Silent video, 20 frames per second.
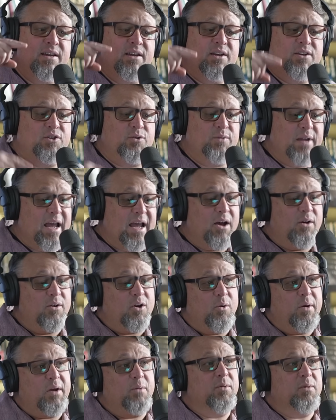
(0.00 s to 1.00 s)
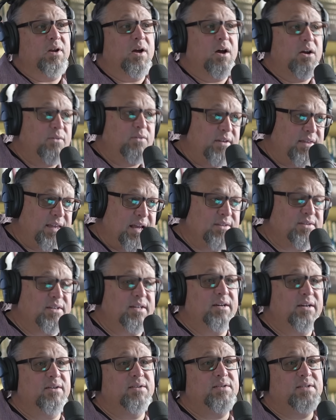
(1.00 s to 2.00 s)
to now going
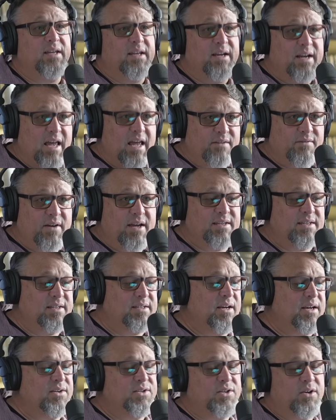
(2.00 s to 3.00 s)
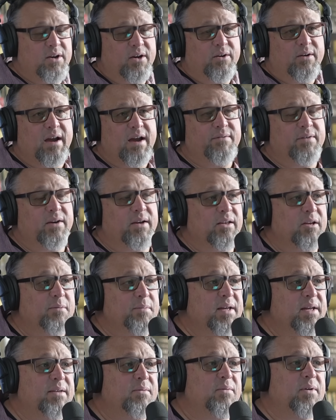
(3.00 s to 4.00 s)
100,000 years in and out of ice ages. And I'll show you a graph here in a little
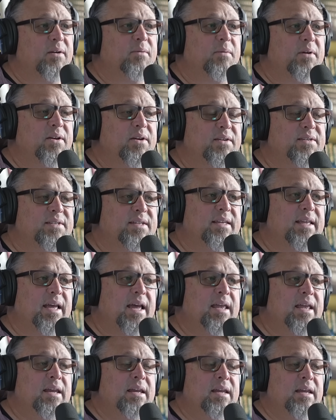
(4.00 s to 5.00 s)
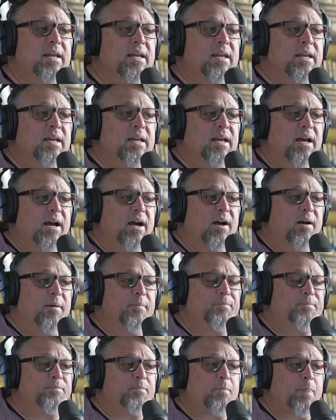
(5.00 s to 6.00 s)
bit where you can see that.
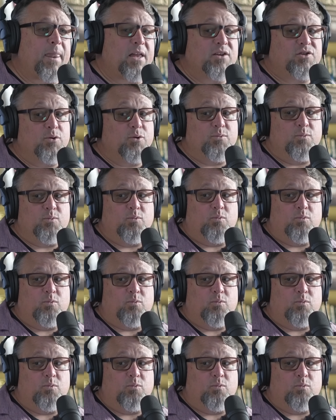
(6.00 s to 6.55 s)
So,